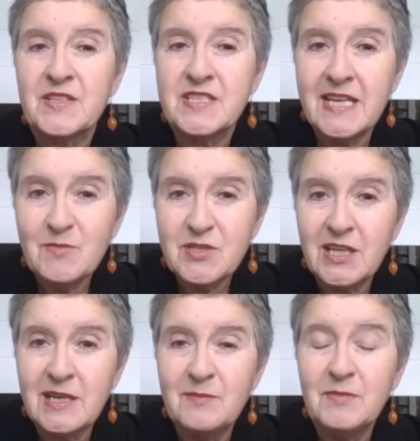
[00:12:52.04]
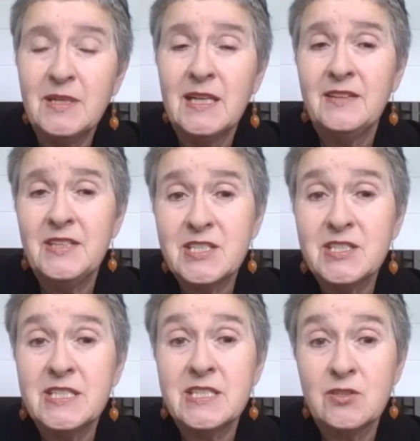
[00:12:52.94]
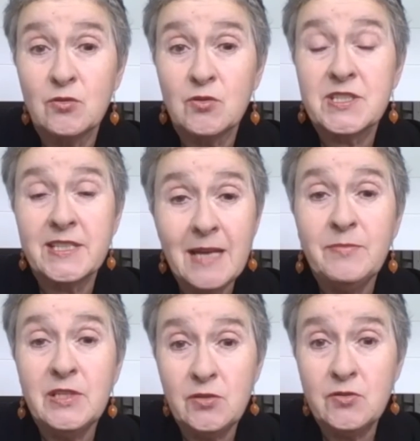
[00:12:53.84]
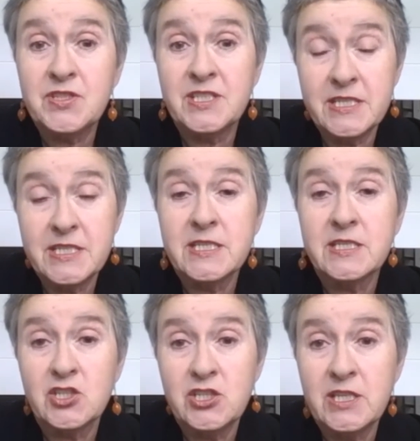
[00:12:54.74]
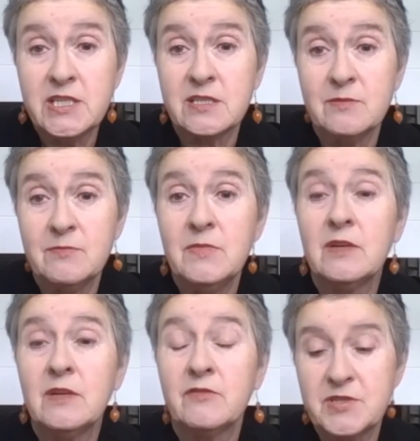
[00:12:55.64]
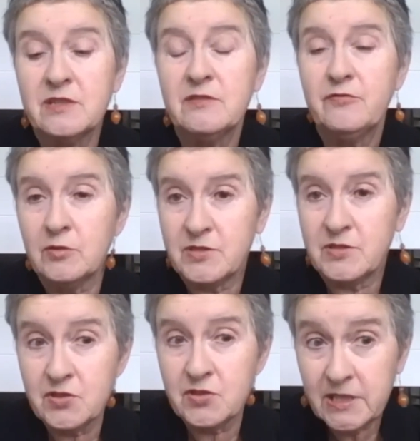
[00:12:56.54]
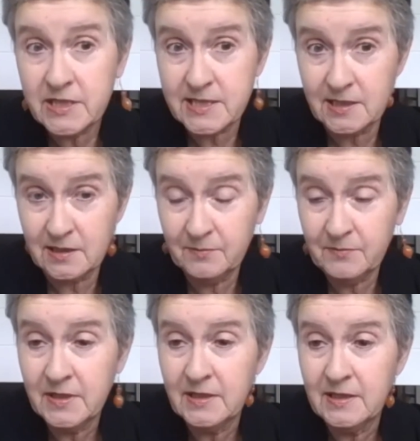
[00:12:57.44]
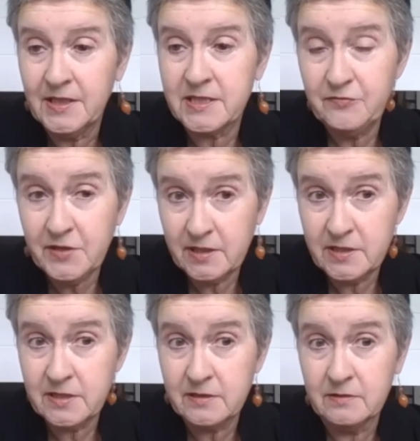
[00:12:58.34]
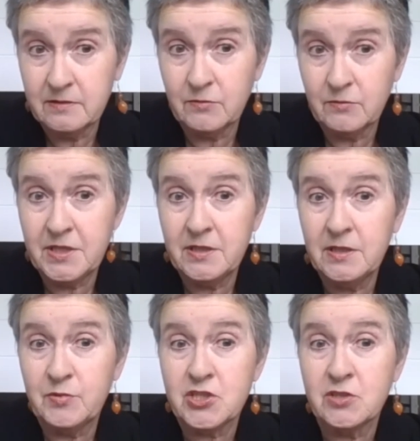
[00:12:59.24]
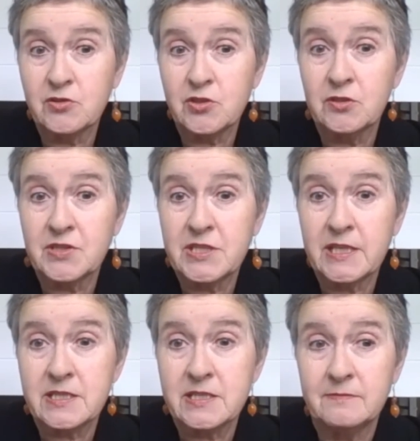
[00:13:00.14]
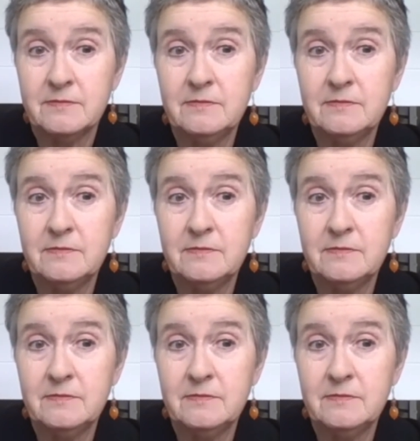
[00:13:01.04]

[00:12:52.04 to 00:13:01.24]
At the same time, this discourse can be used to distance Shiism from certain forms of Sunni Islam that are feared within the British social context.